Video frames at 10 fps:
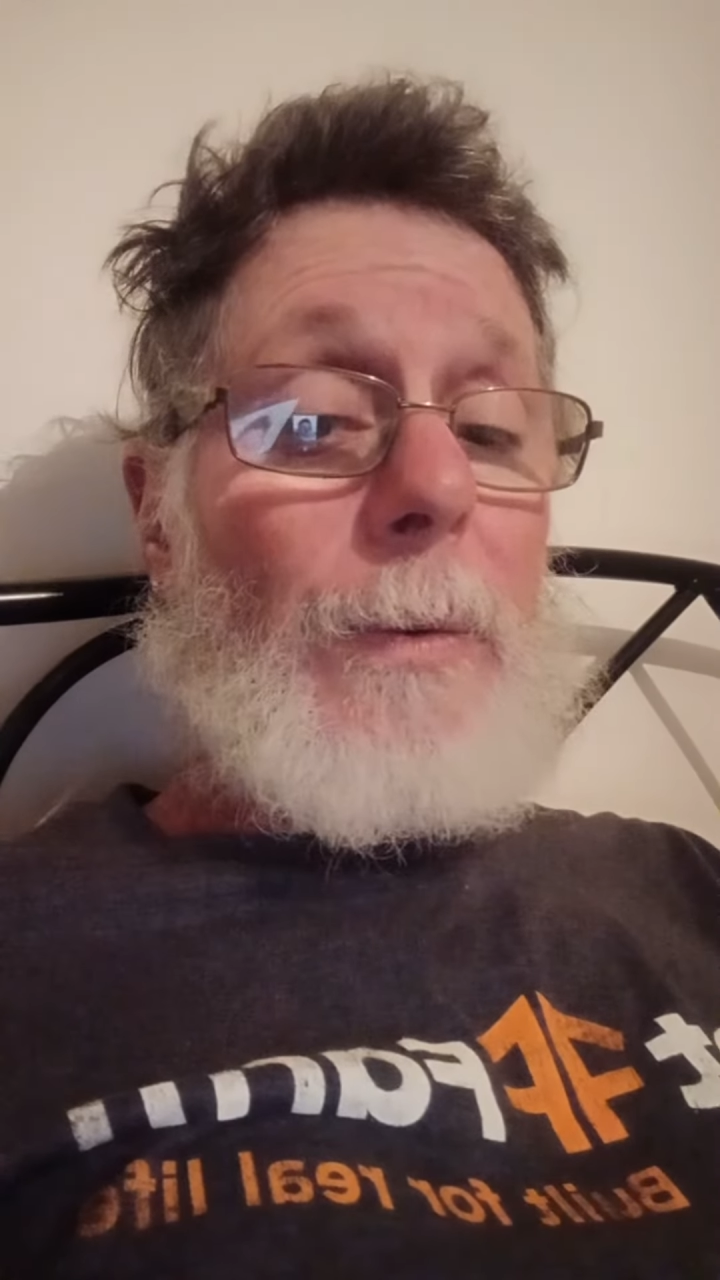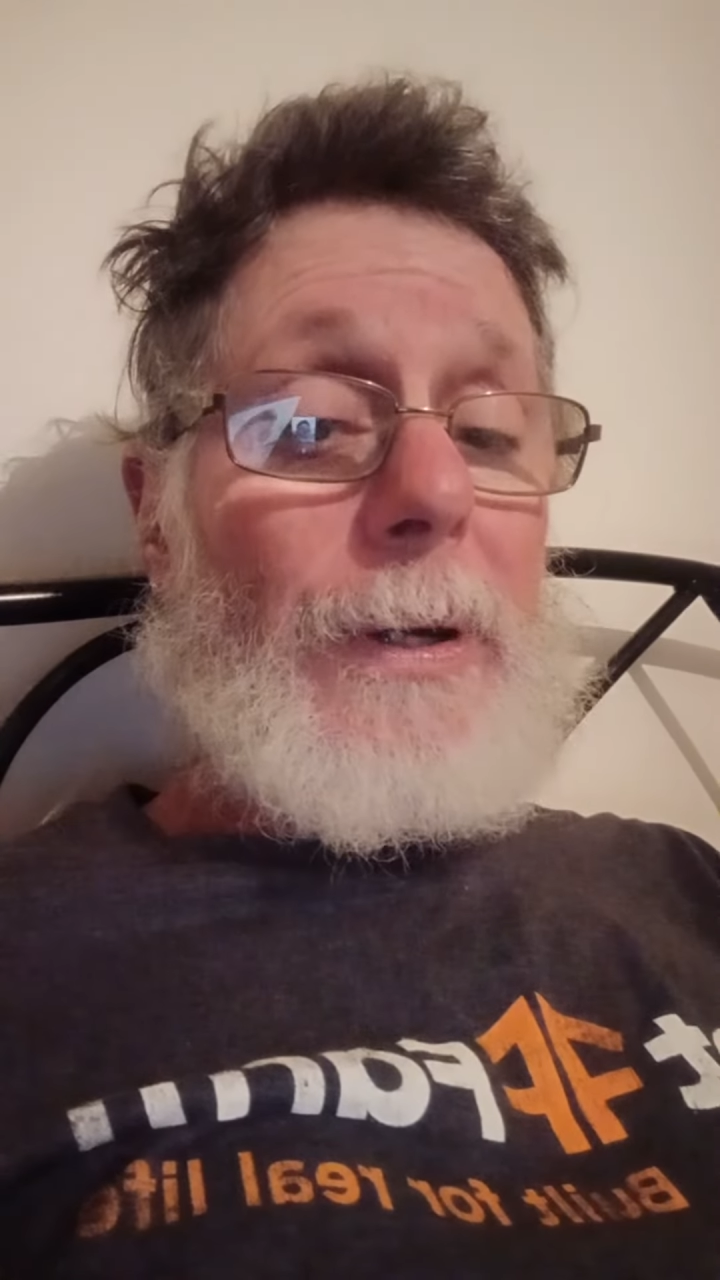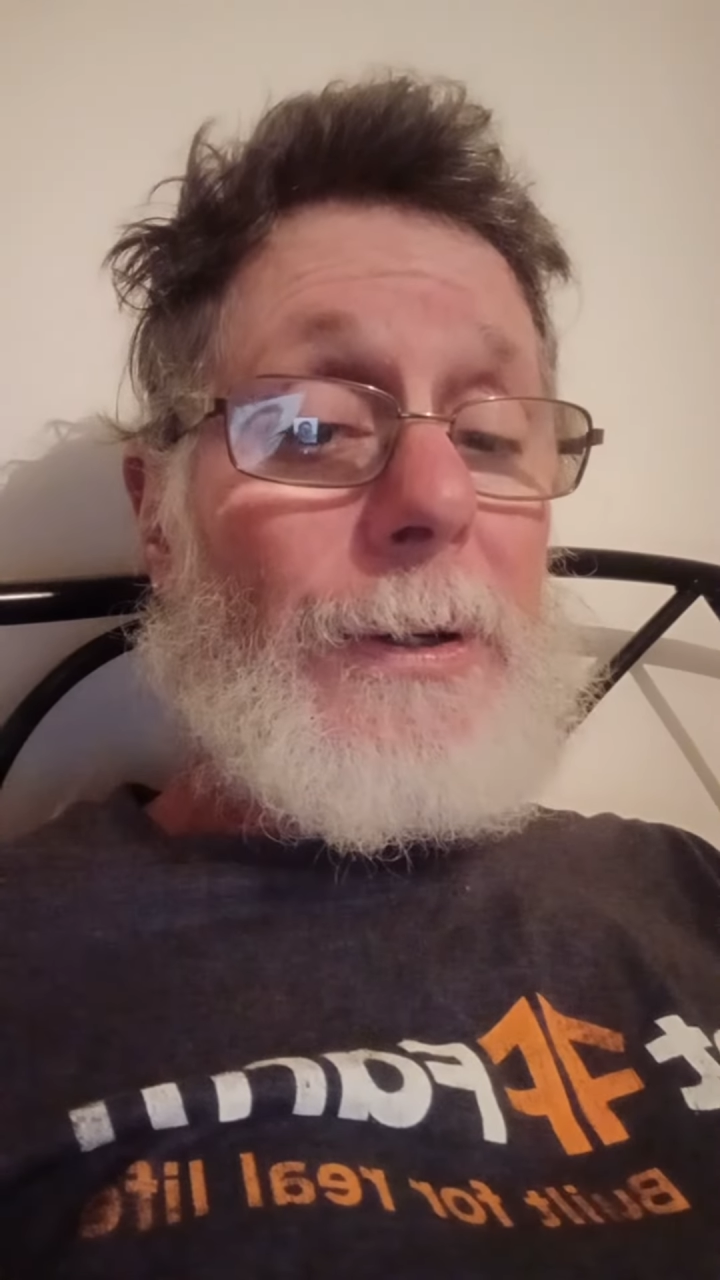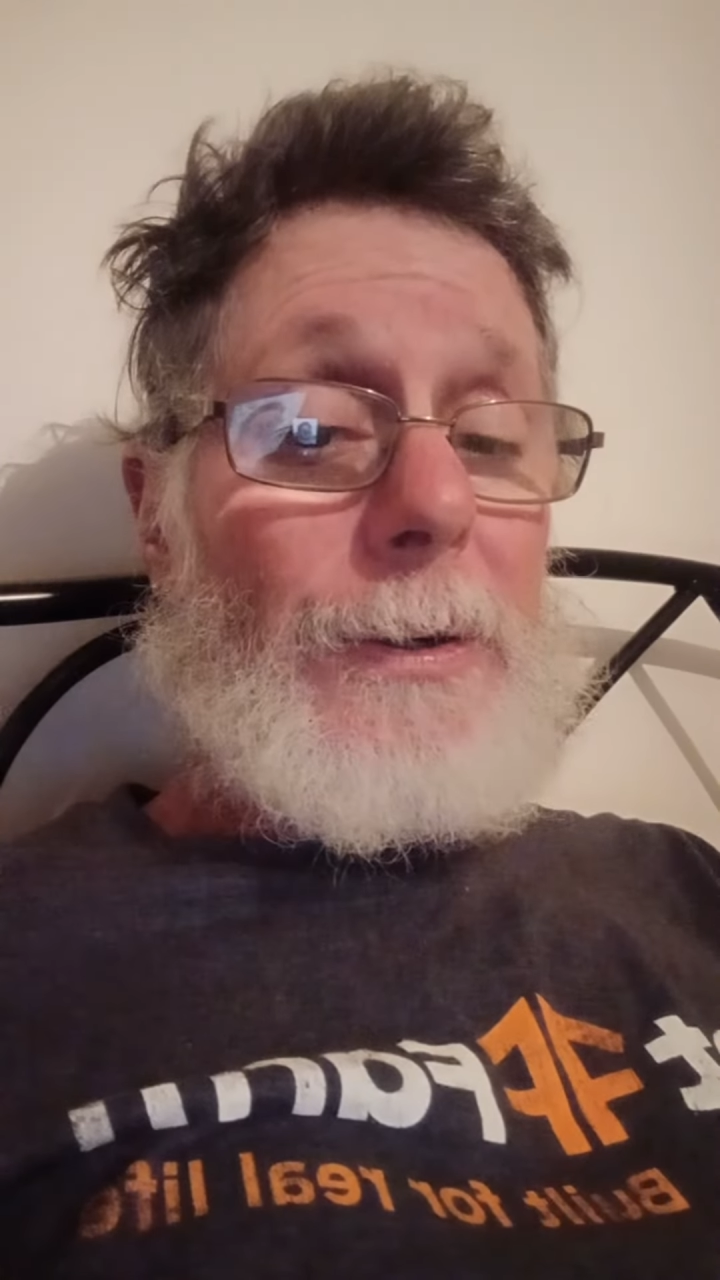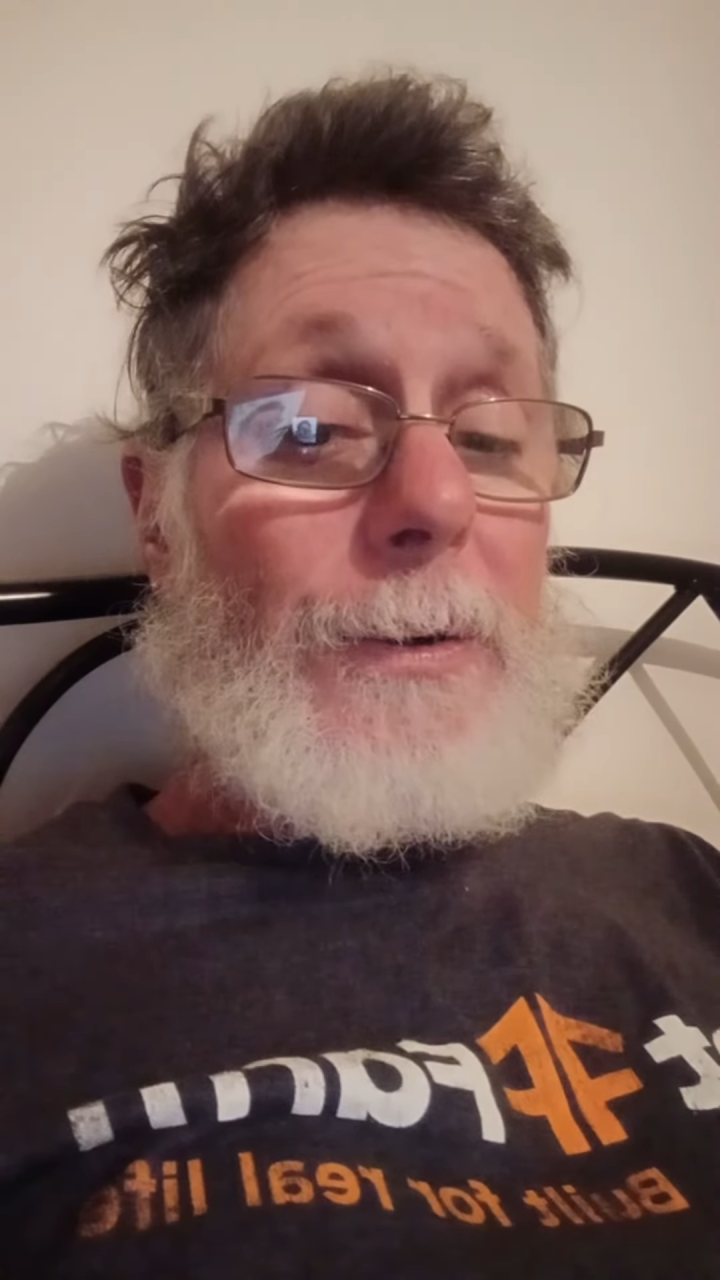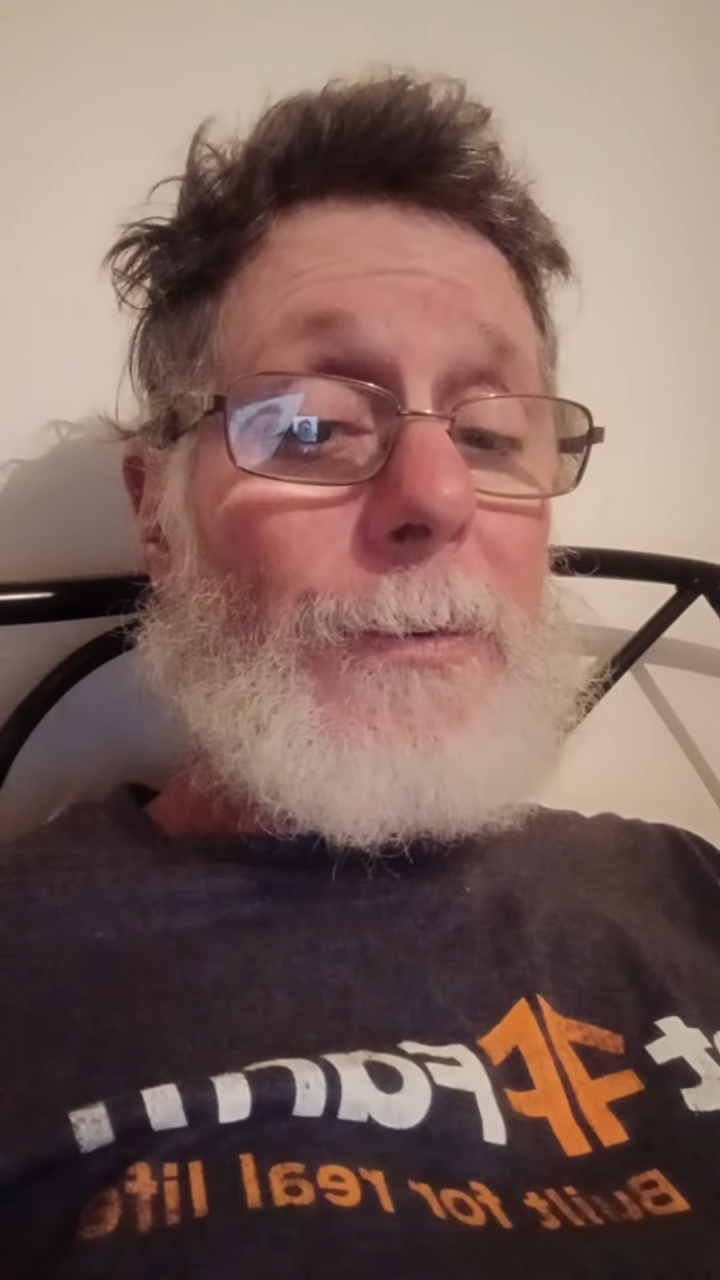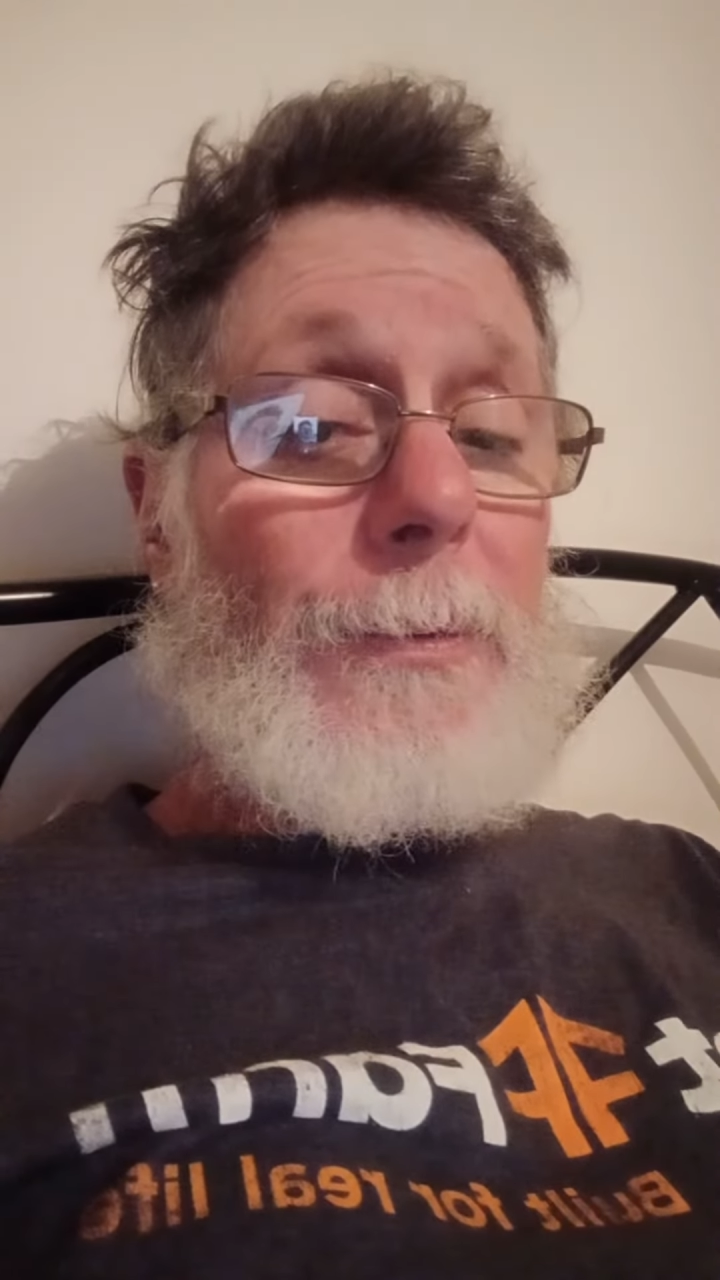we can do